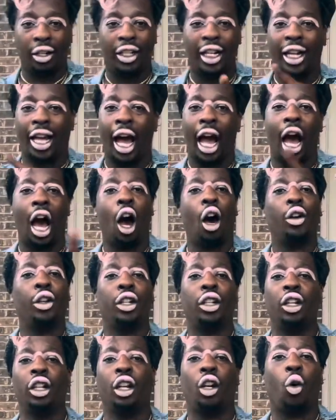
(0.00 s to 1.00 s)
They got all the
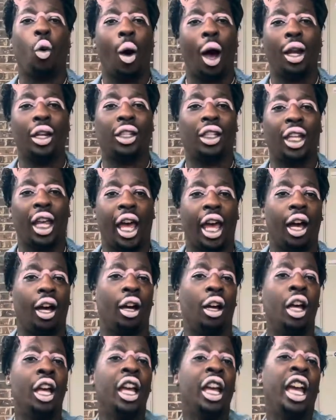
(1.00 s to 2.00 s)
good quality
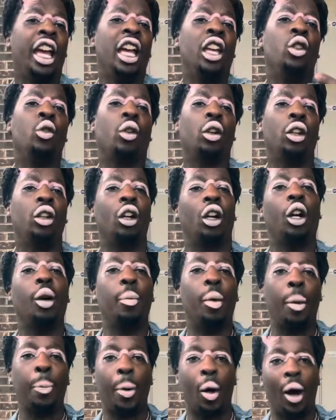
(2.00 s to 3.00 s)
hair. And you can look them
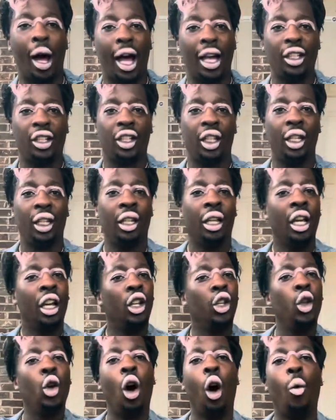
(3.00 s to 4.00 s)
up on IG. I'm
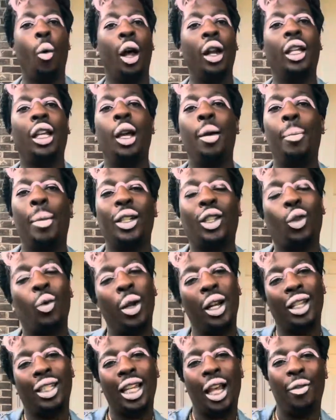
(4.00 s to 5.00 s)
you saying, don't want to give my
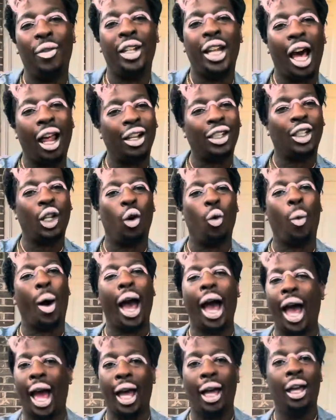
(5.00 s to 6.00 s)
$27, so
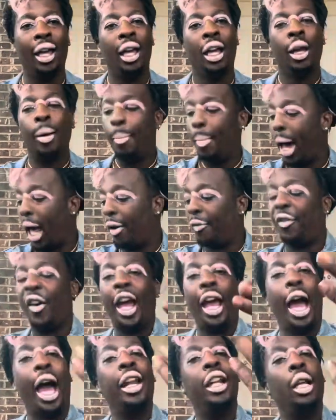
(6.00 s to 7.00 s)
why? I'm, Matter of
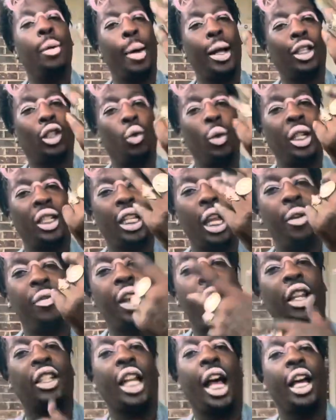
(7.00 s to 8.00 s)
fact, I need my
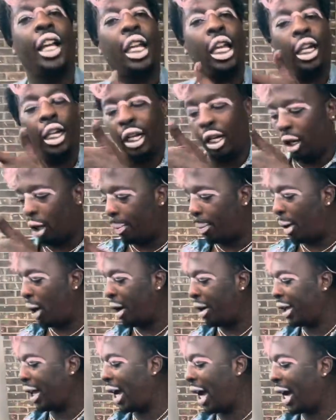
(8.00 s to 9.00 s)
$27 so I can get this little
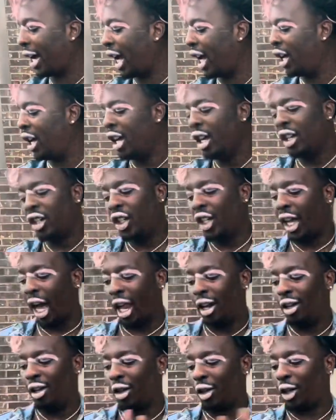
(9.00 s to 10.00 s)
bond hair. I got, she got
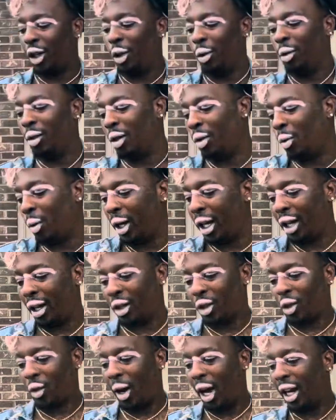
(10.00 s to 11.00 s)
a little cute little wig
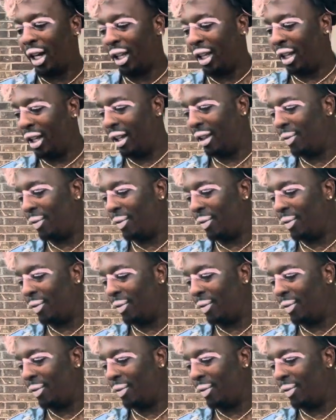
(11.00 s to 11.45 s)
I'm trying to get.